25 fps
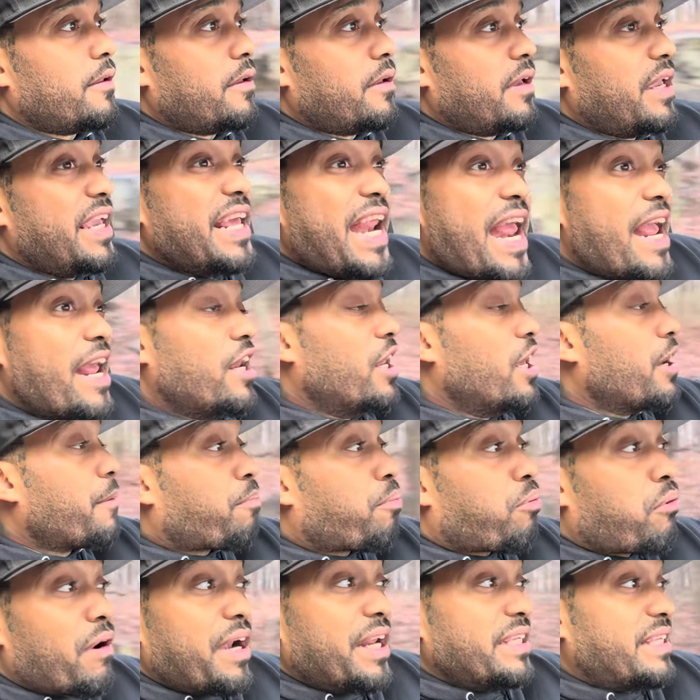He didn't look
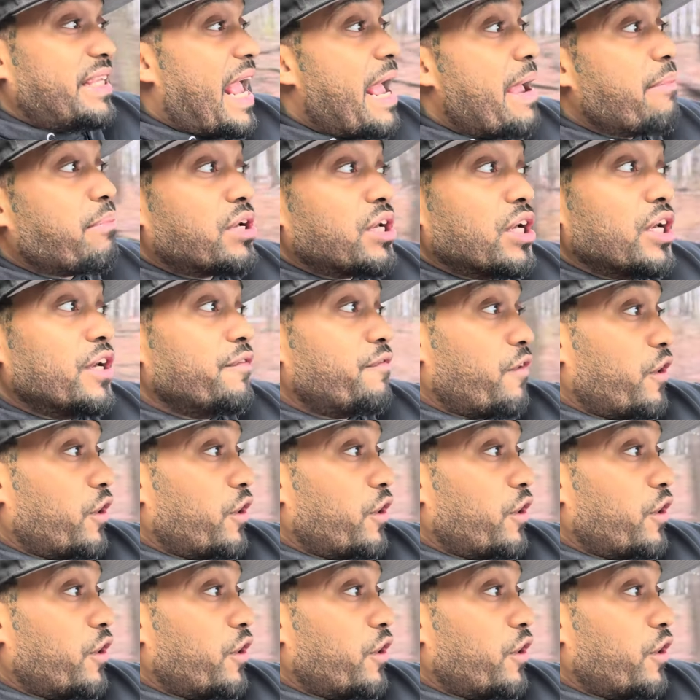pretty damn good